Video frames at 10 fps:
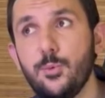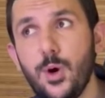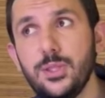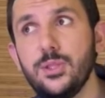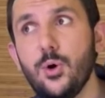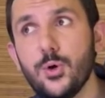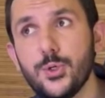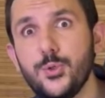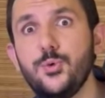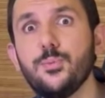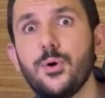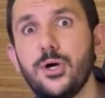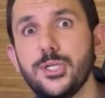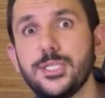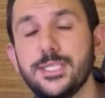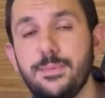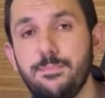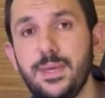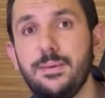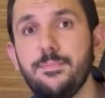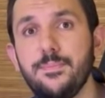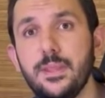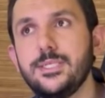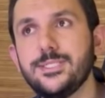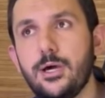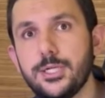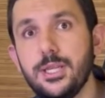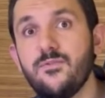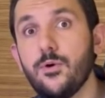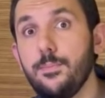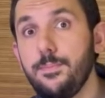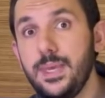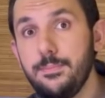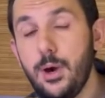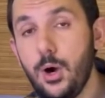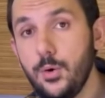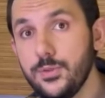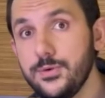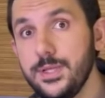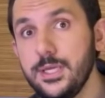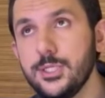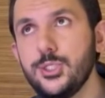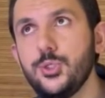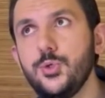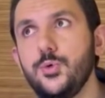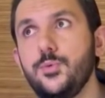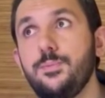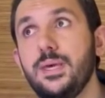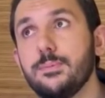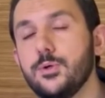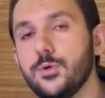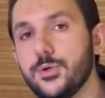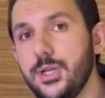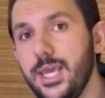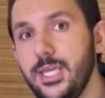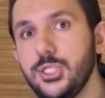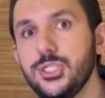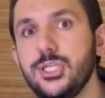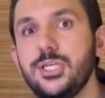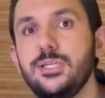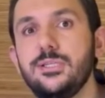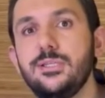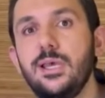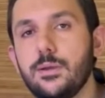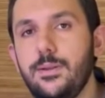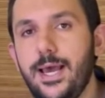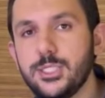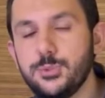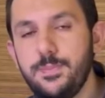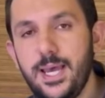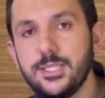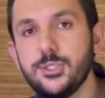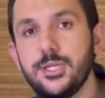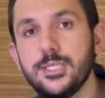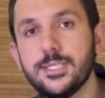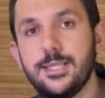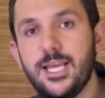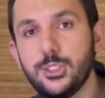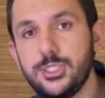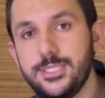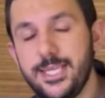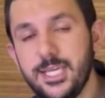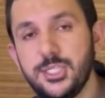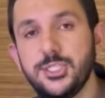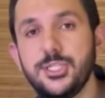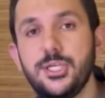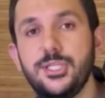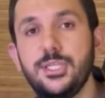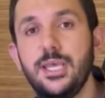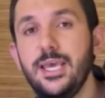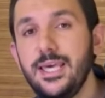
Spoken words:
in one or two projects in BIM, starting from BIM authoring to BIM coordination, clash matrix, clash detection.